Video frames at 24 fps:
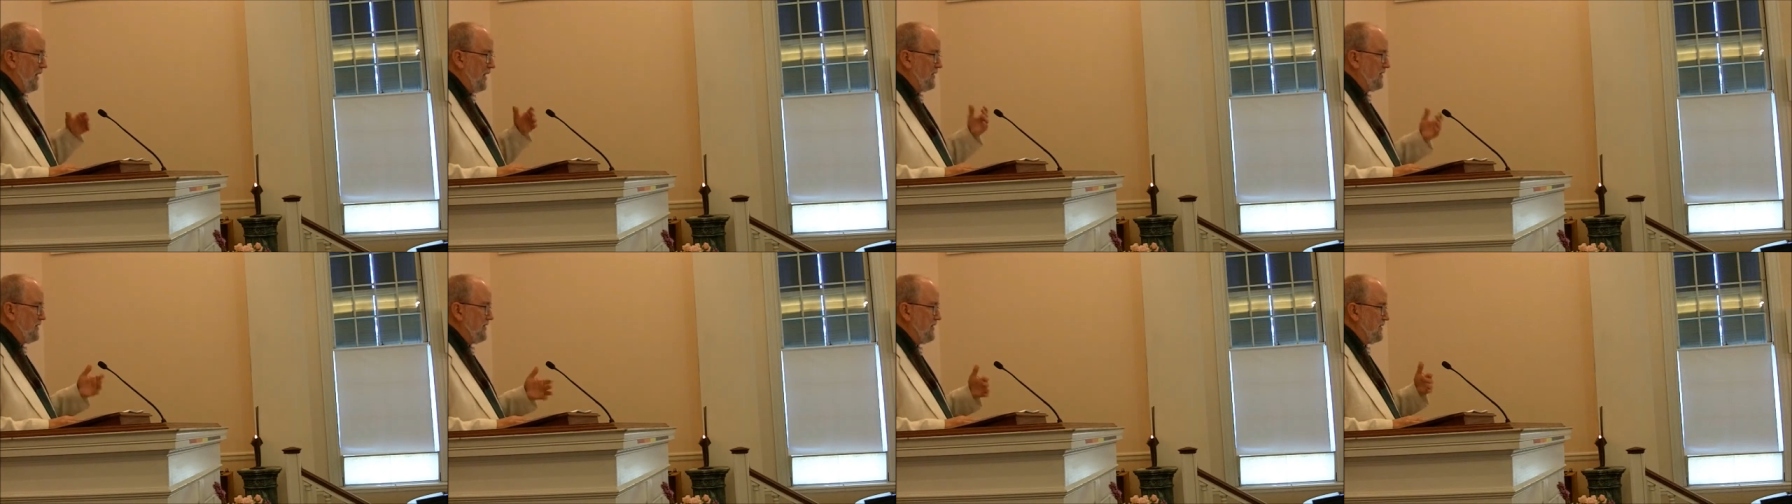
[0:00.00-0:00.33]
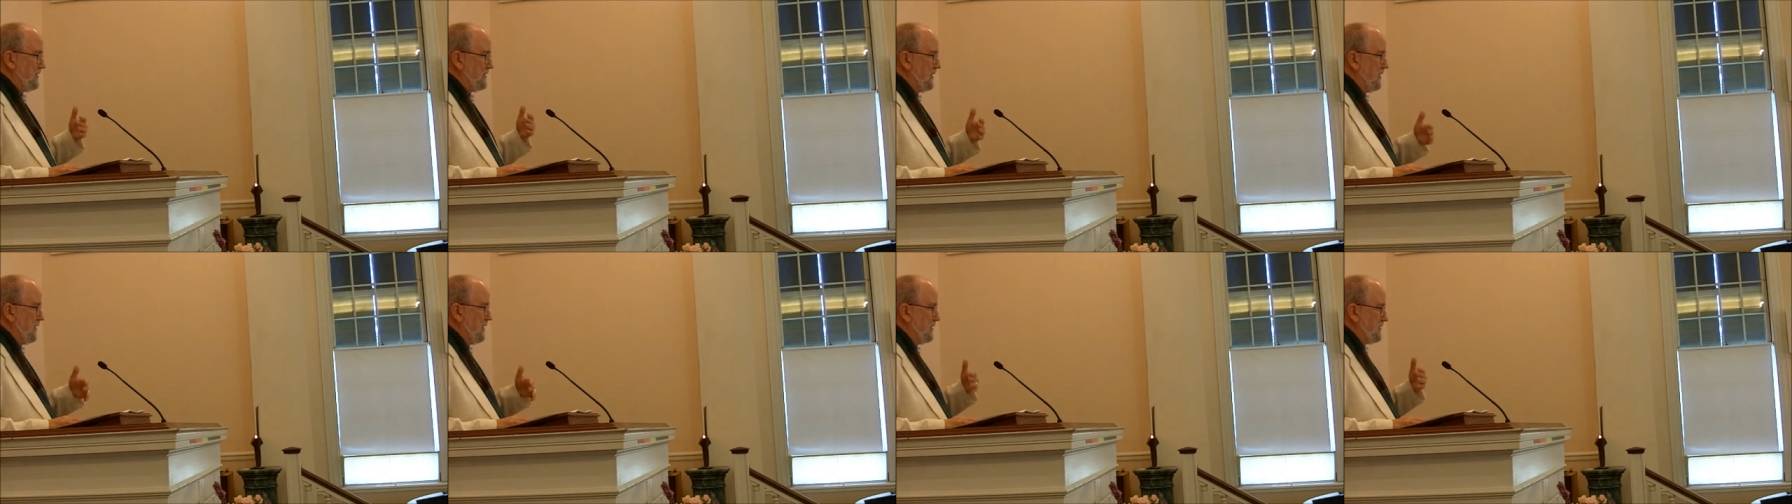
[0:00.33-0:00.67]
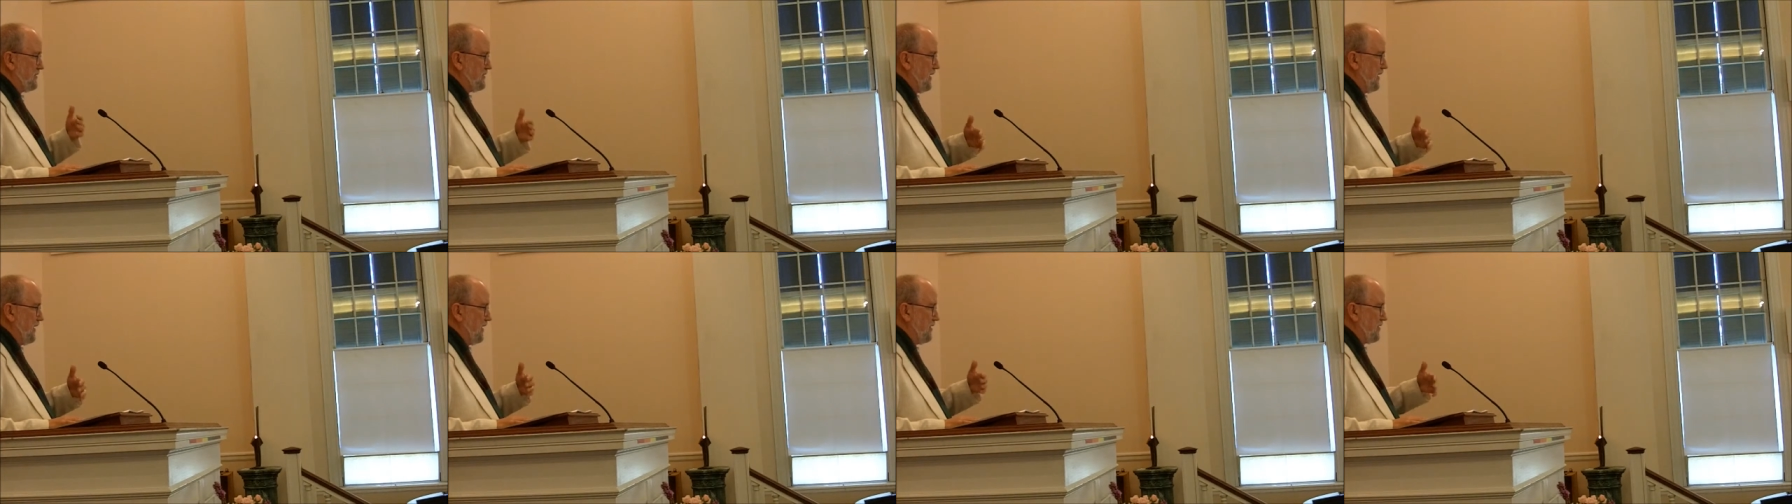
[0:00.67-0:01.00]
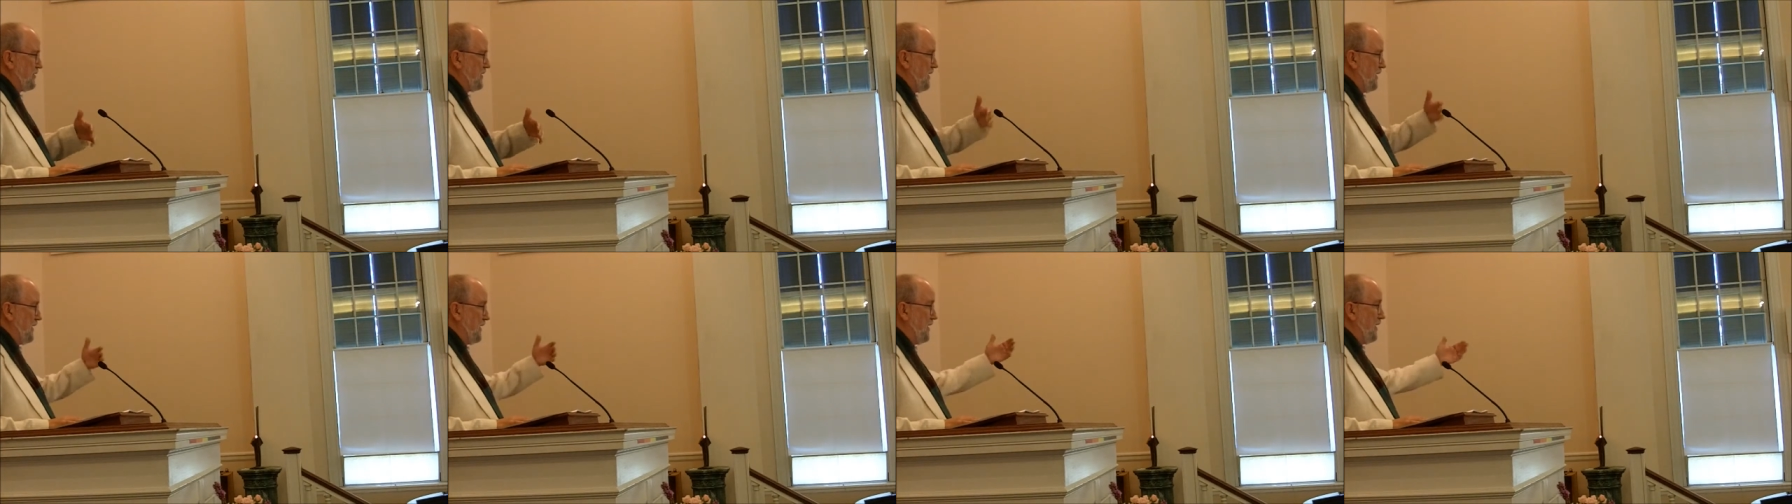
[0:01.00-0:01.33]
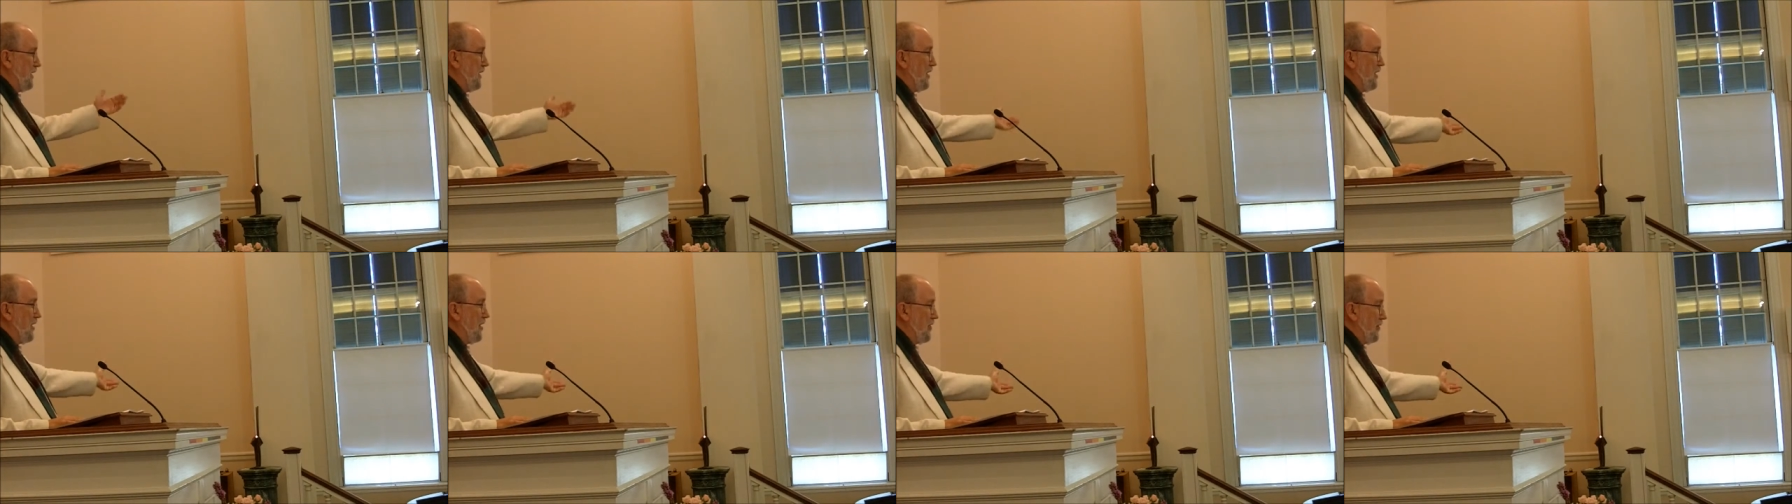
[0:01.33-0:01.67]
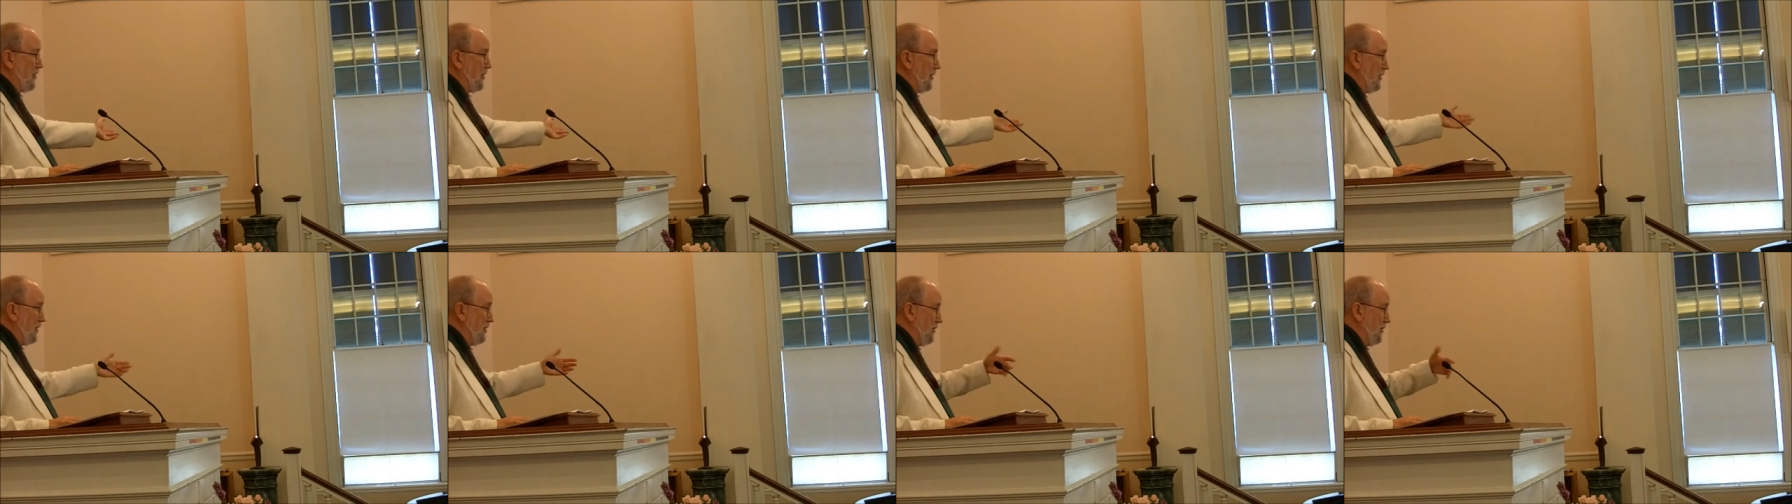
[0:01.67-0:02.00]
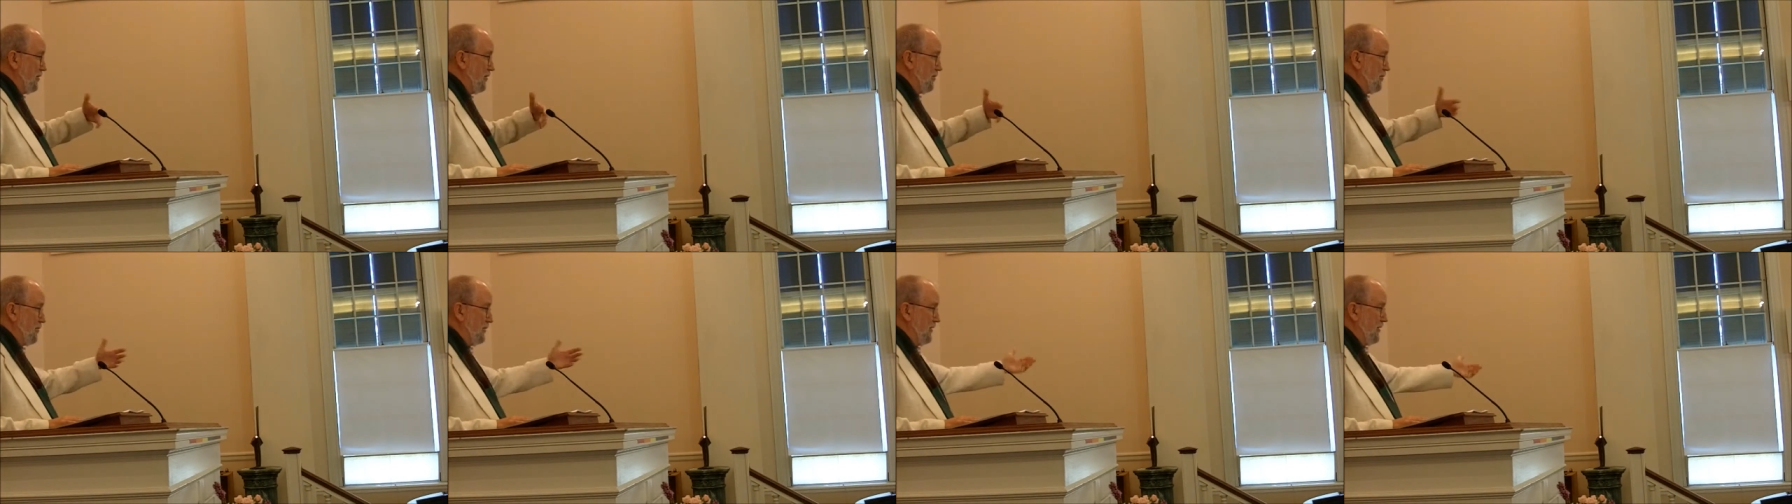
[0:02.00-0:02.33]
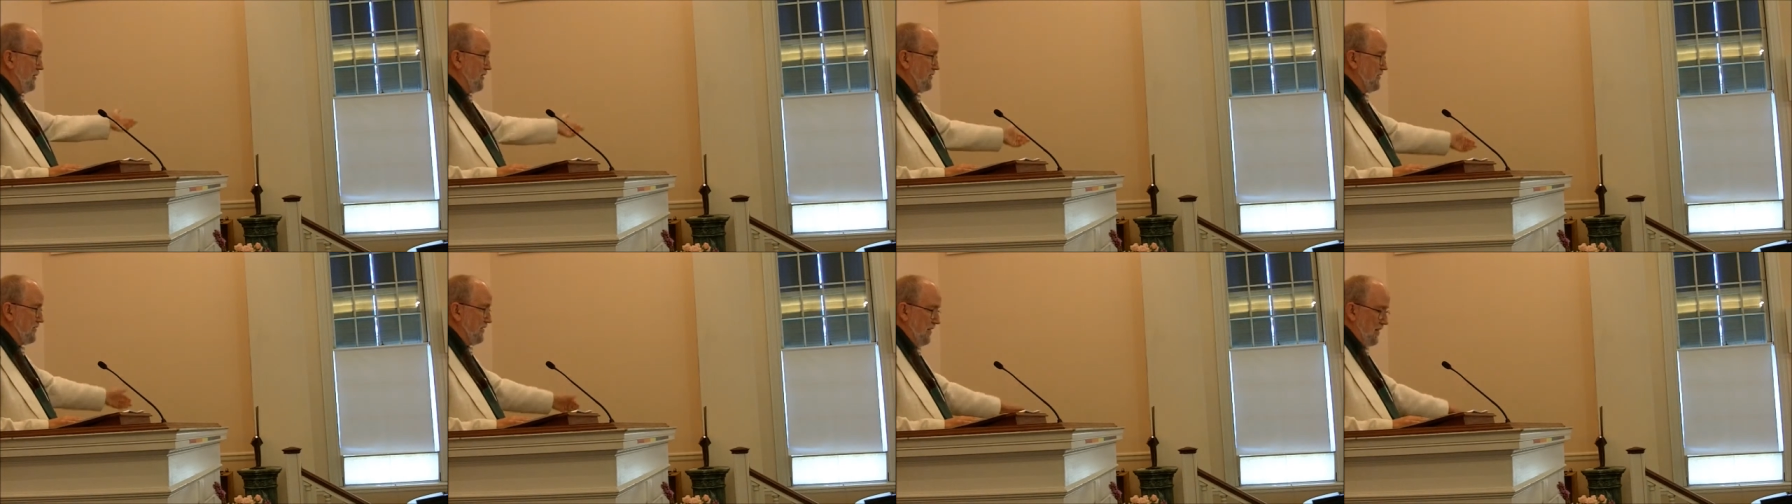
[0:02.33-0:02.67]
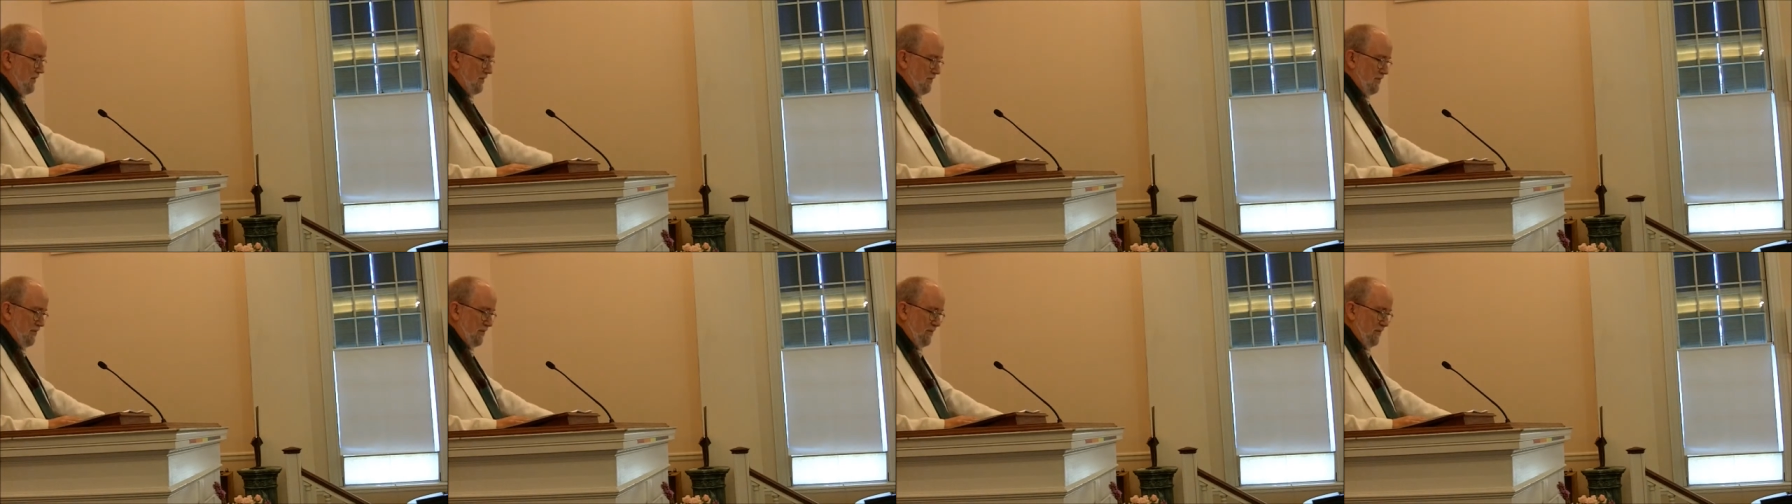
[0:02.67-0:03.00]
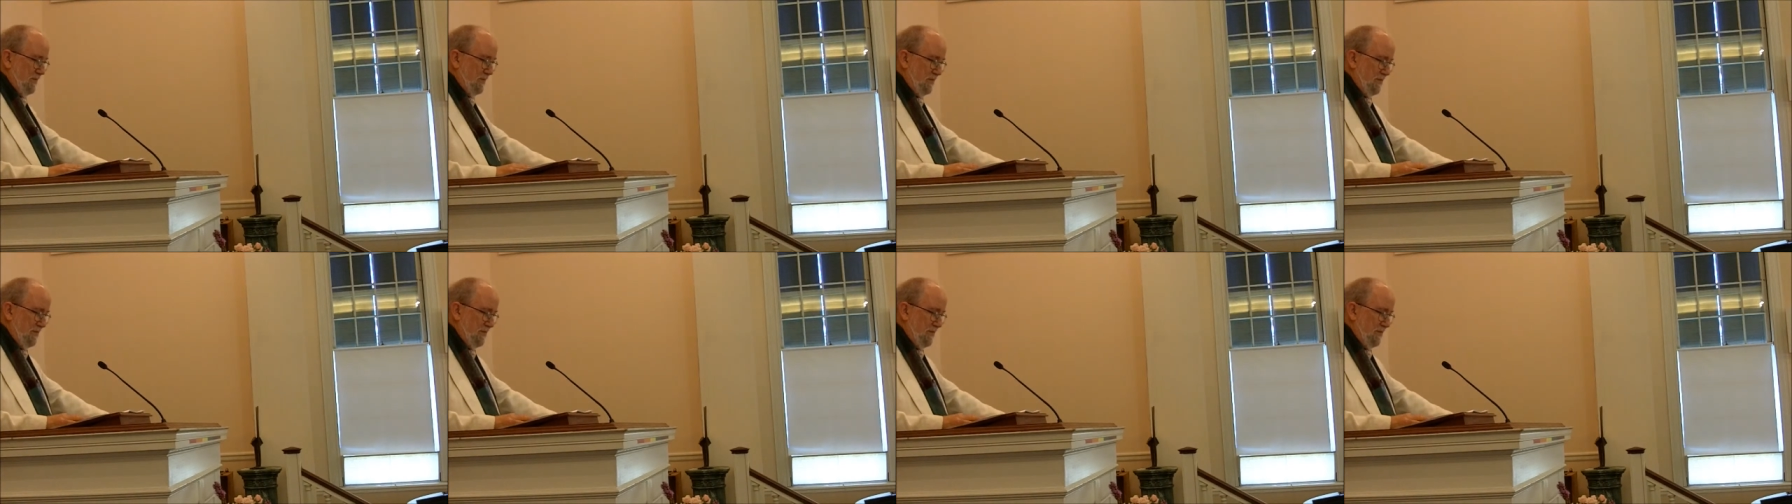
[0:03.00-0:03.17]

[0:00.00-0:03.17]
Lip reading: as is sale to any other European sovereign.